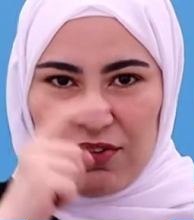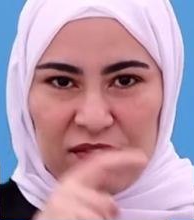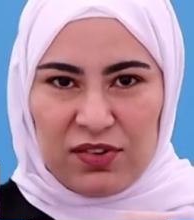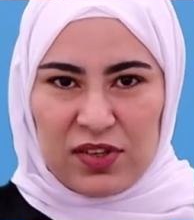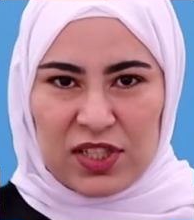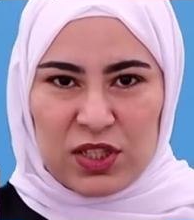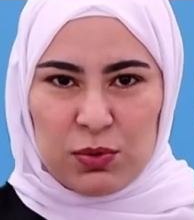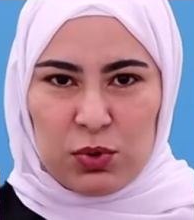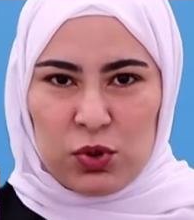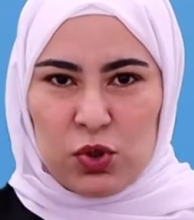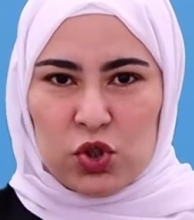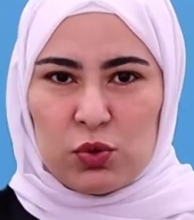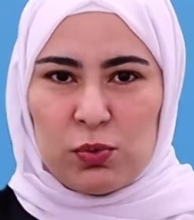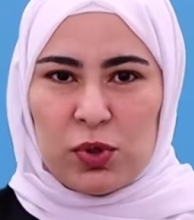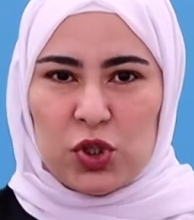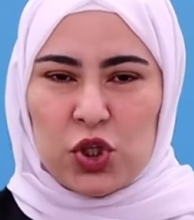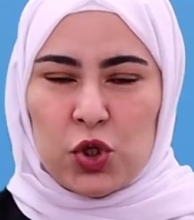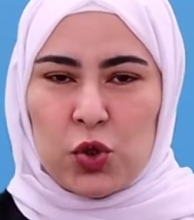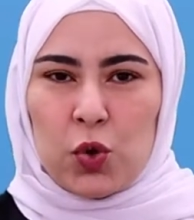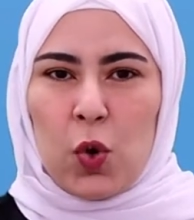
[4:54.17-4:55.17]
If I
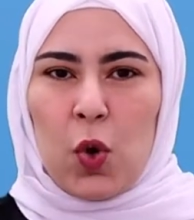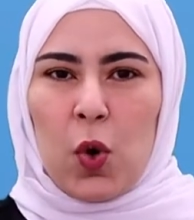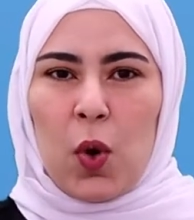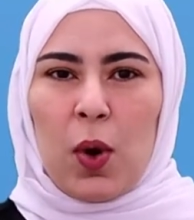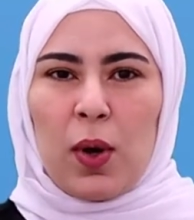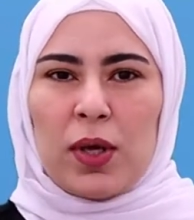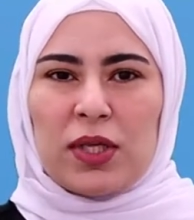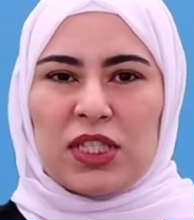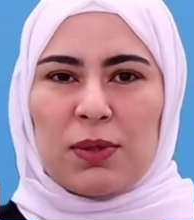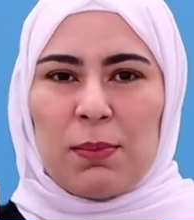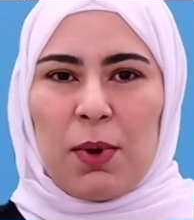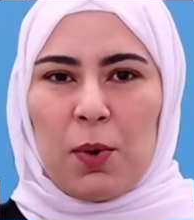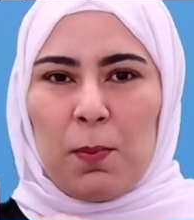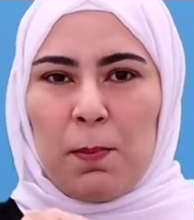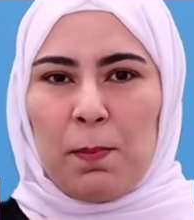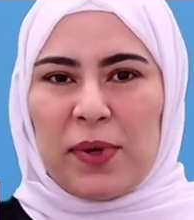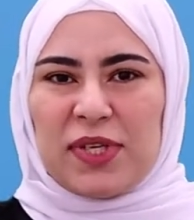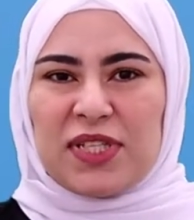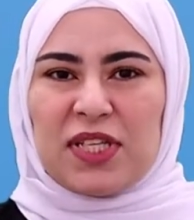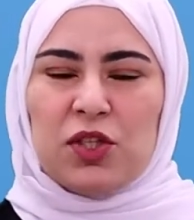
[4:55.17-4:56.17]
want to use the
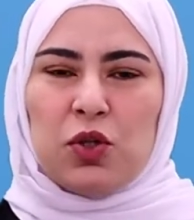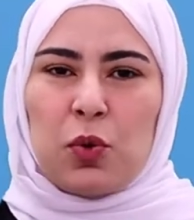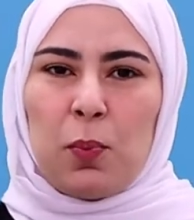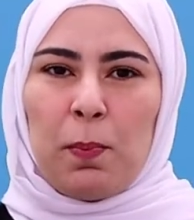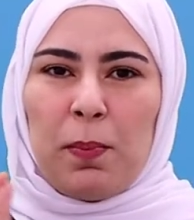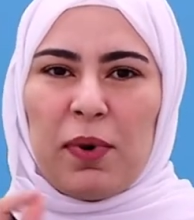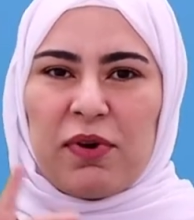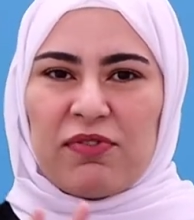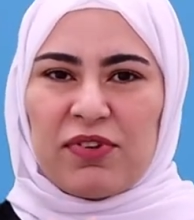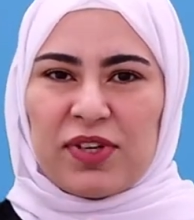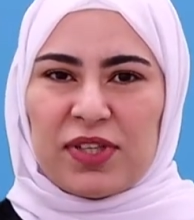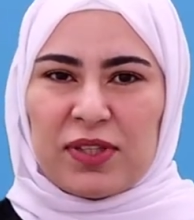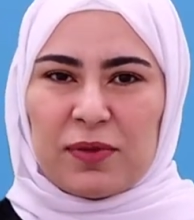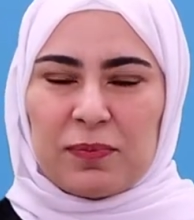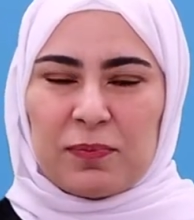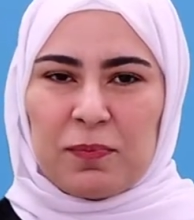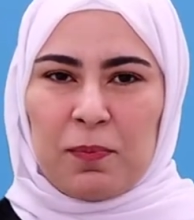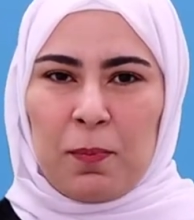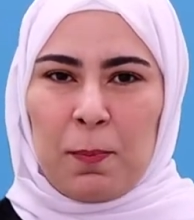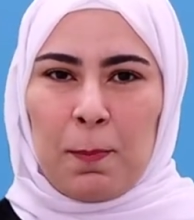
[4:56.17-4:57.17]
present perfect
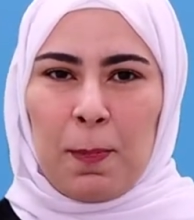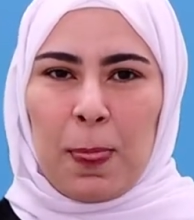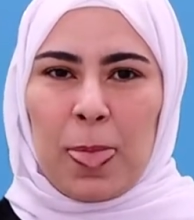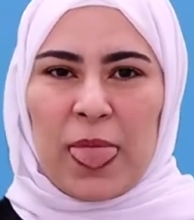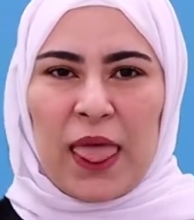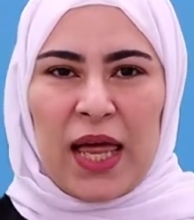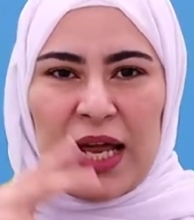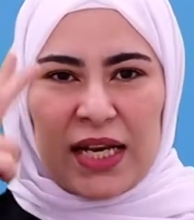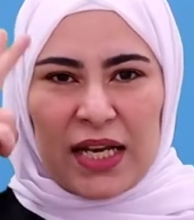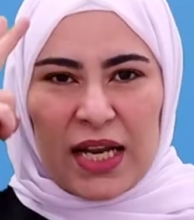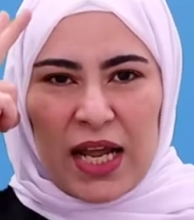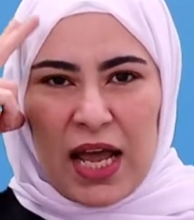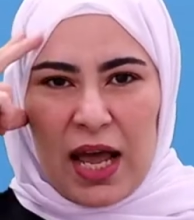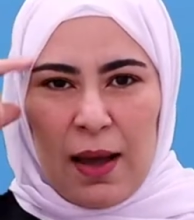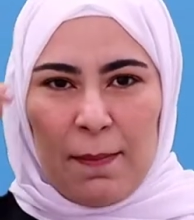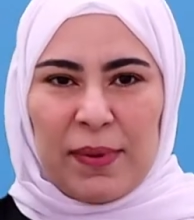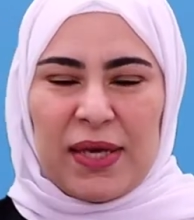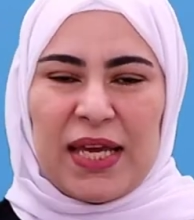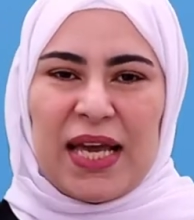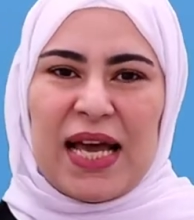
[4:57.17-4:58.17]
in the negative
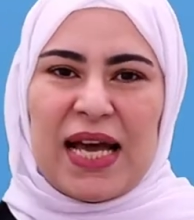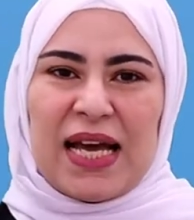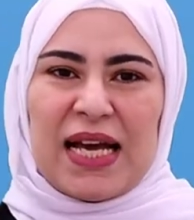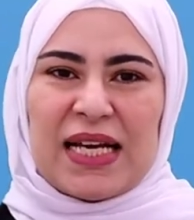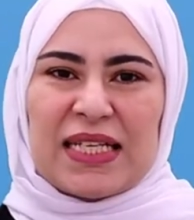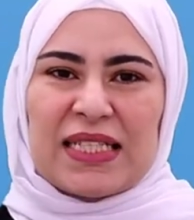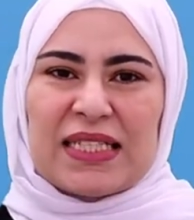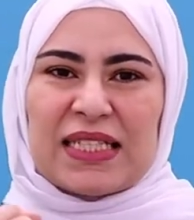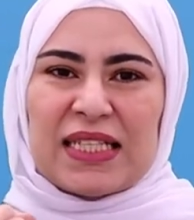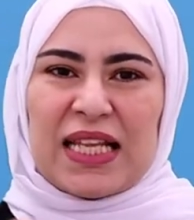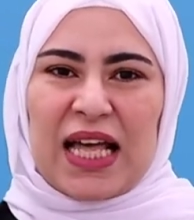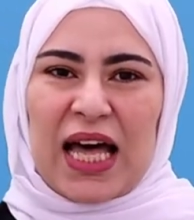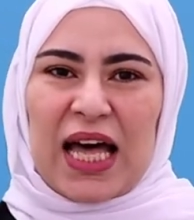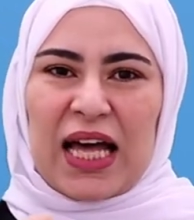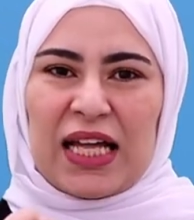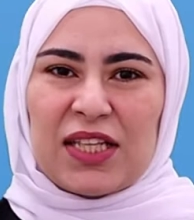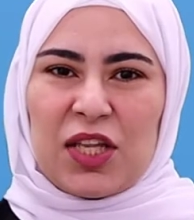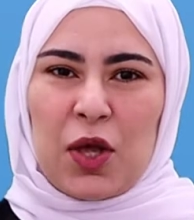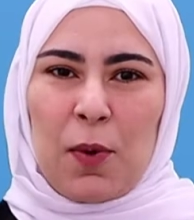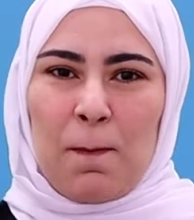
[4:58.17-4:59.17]
form, how am
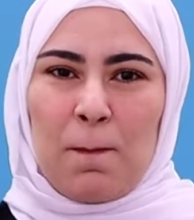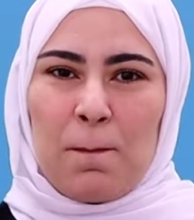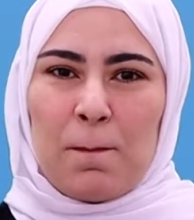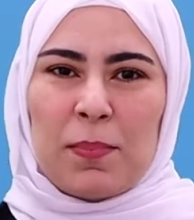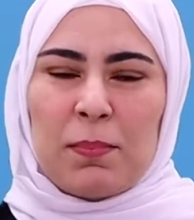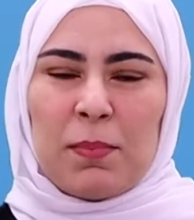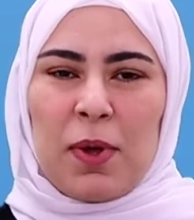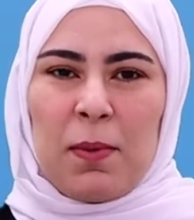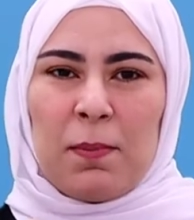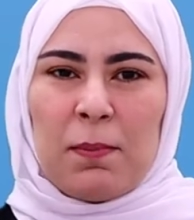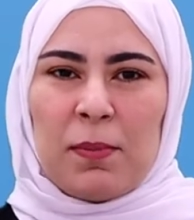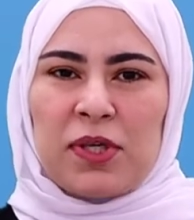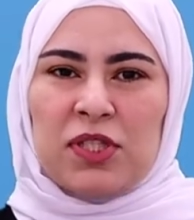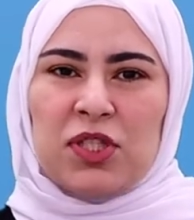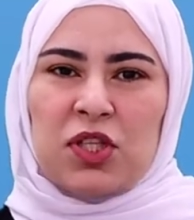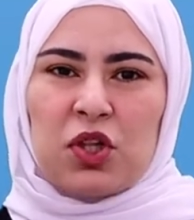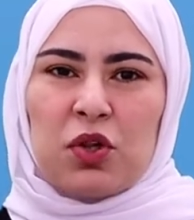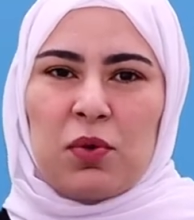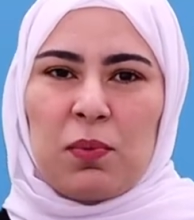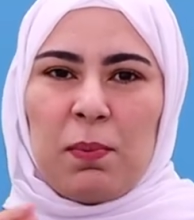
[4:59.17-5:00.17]
I going to use
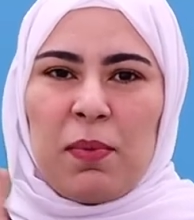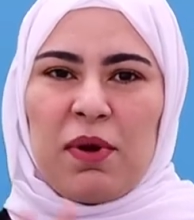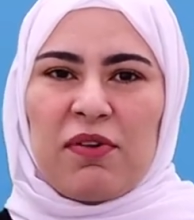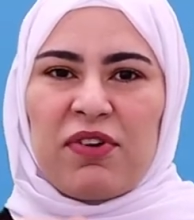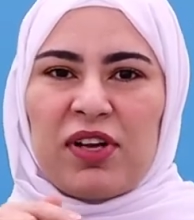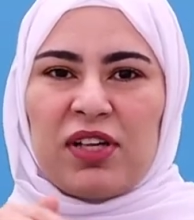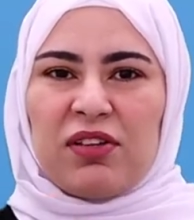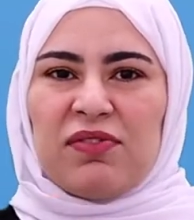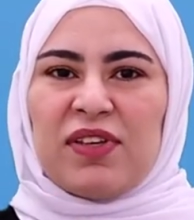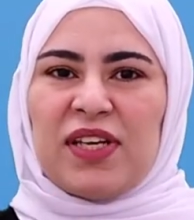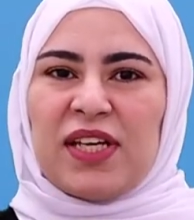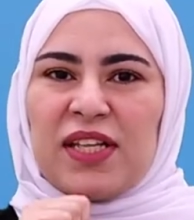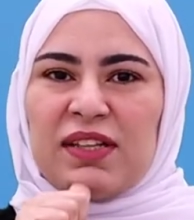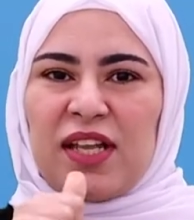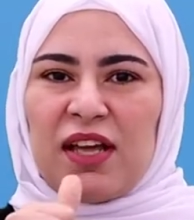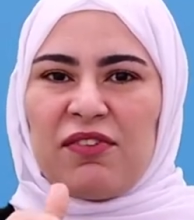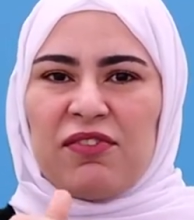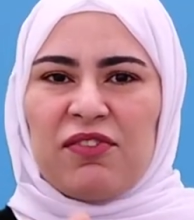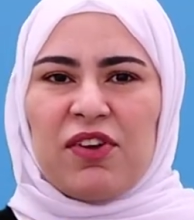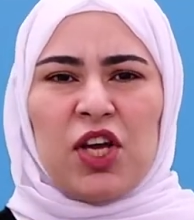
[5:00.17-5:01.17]
it? For
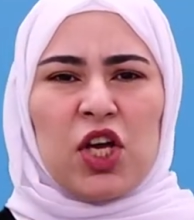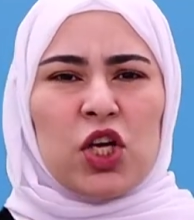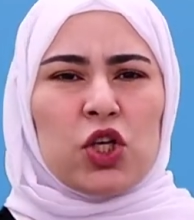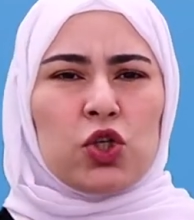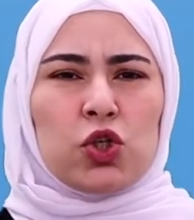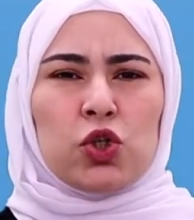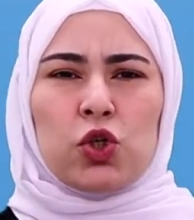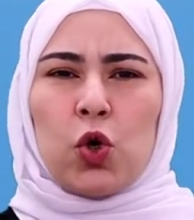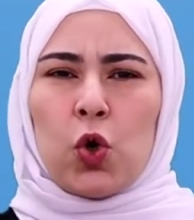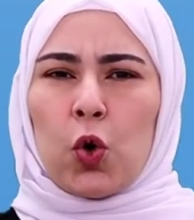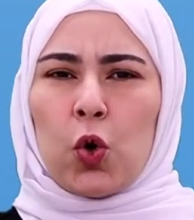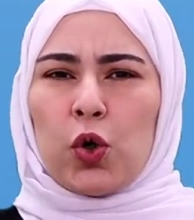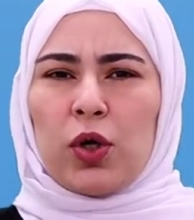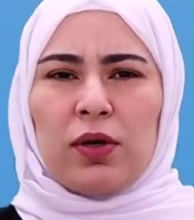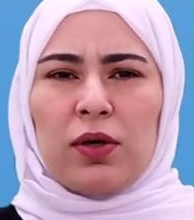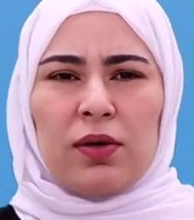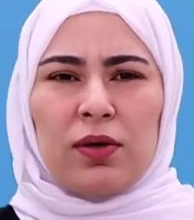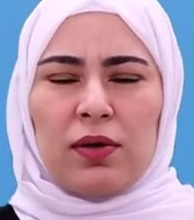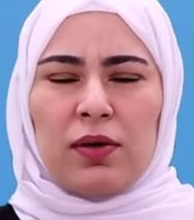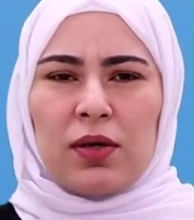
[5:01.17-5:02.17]
example,
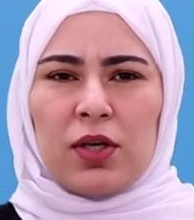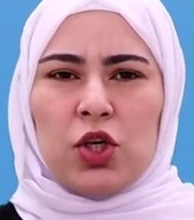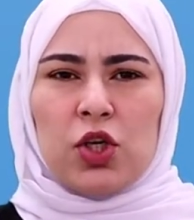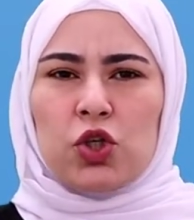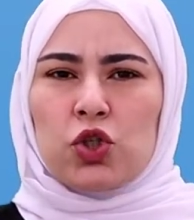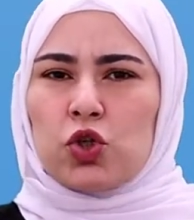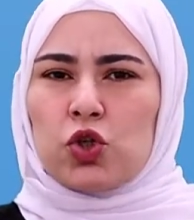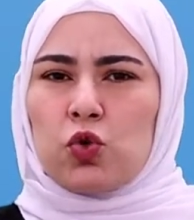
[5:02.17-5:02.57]
has.